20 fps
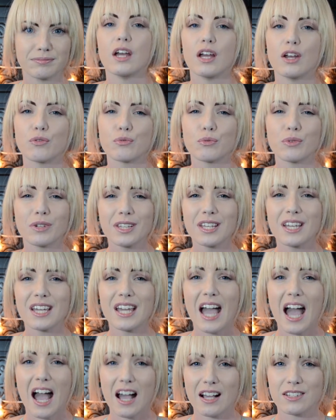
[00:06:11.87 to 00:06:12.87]
It
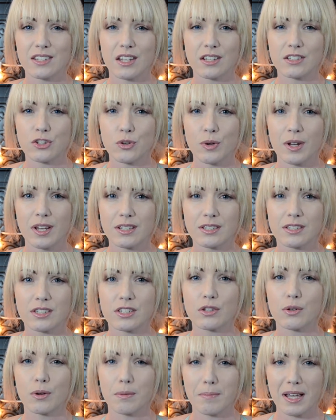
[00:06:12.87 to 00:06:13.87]
really accentuates
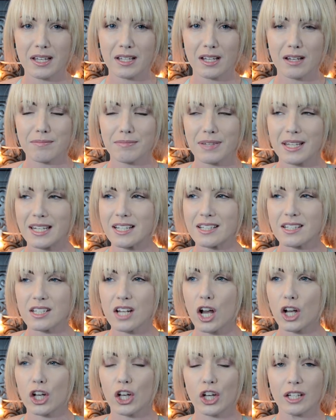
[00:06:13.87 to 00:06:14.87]
your makeup and it's
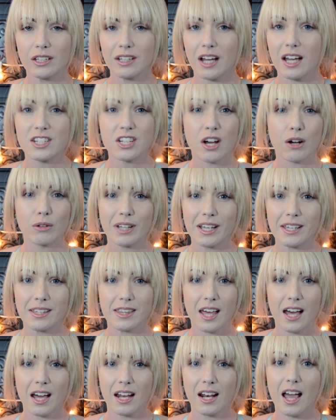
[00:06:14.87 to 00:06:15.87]
not good. I don't like
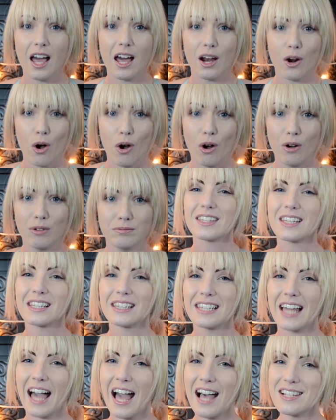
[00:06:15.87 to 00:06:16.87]
that at all. The
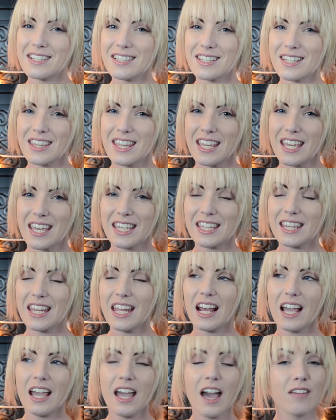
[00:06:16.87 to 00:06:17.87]
last thing
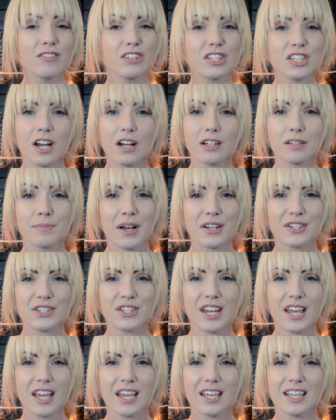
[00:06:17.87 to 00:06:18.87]
that I have to talk about
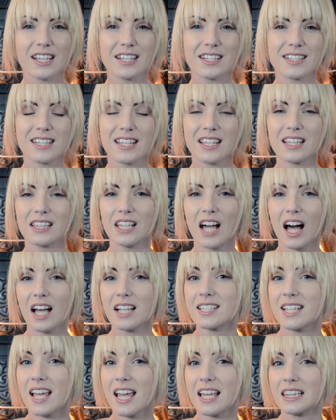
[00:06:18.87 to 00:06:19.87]
today is the
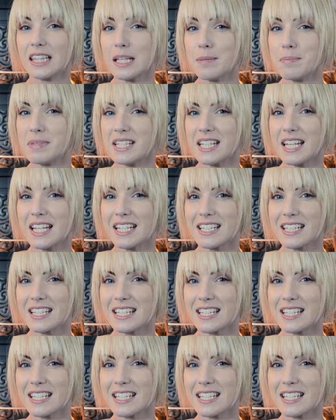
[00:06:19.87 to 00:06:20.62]
Latte Lip Tint.